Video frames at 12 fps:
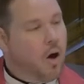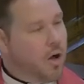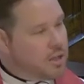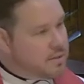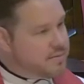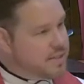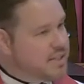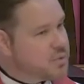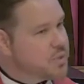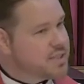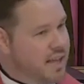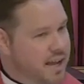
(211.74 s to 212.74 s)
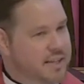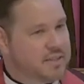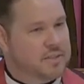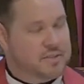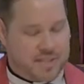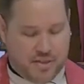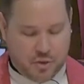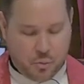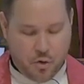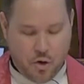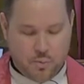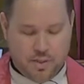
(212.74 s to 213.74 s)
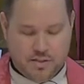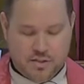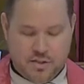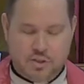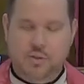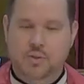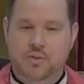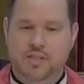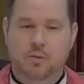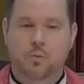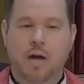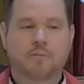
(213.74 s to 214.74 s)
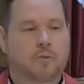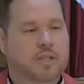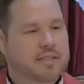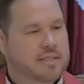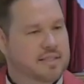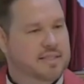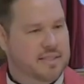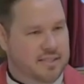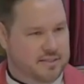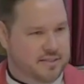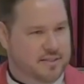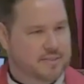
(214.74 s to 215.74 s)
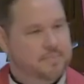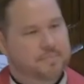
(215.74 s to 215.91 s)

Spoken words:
All of these were titles that the Romans used in reference to Caesar.